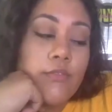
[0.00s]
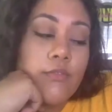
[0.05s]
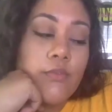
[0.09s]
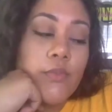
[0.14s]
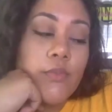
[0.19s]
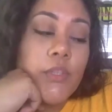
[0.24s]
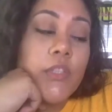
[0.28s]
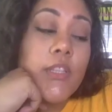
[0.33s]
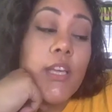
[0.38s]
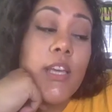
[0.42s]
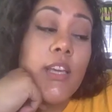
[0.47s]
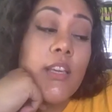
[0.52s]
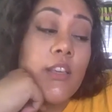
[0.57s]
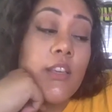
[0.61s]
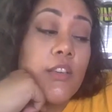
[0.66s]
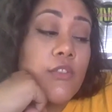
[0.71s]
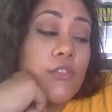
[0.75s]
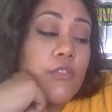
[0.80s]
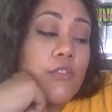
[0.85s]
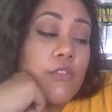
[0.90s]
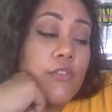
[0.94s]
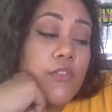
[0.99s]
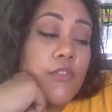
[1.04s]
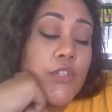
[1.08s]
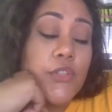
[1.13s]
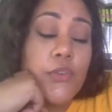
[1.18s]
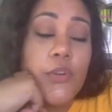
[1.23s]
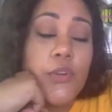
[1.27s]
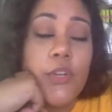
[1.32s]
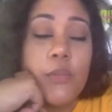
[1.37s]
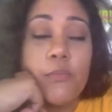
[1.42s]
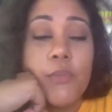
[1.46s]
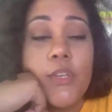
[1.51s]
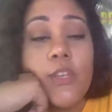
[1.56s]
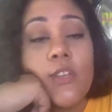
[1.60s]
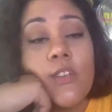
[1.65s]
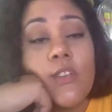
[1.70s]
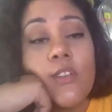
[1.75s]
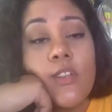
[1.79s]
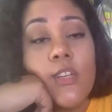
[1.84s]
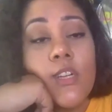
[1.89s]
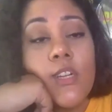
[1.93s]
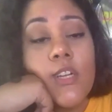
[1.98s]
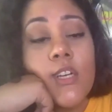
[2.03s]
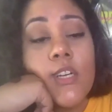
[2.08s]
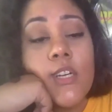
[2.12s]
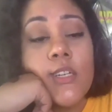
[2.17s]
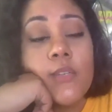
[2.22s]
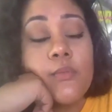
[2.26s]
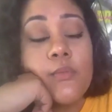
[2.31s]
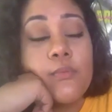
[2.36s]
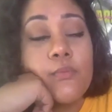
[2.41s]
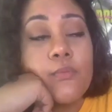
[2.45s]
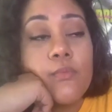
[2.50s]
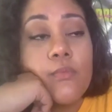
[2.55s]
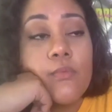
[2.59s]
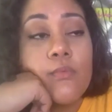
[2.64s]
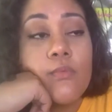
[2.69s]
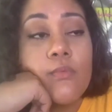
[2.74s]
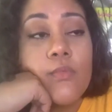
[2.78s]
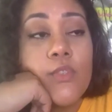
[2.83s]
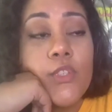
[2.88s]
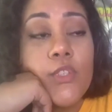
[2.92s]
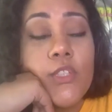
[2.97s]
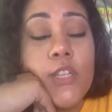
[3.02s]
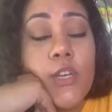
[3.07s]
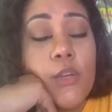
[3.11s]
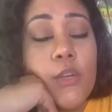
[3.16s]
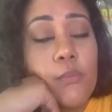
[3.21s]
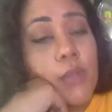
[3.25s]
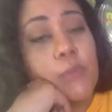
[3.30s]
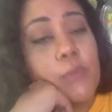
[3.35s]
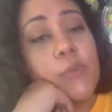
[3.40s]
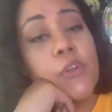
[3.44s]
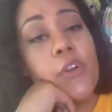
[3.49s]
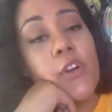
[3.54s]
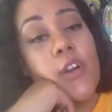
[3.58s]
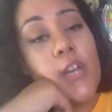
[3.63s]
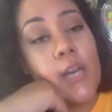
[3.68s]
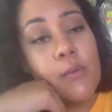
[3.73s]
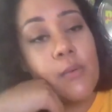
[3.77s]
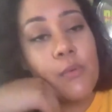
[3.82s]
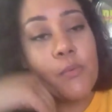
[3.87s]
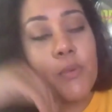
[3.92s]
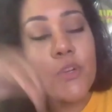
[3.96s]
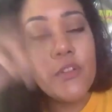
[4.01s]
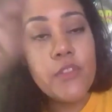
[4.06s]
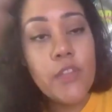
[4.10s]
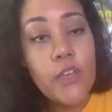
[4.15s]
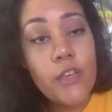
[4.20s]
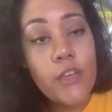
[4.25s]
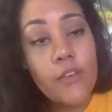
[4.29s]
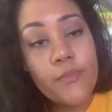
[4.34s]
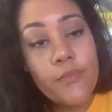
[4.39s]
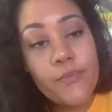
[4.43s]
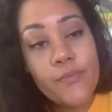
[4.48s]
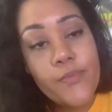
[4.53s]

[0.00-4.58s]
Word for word: Well, thank you for joining me, and um, you tell your baby girl happy birthday.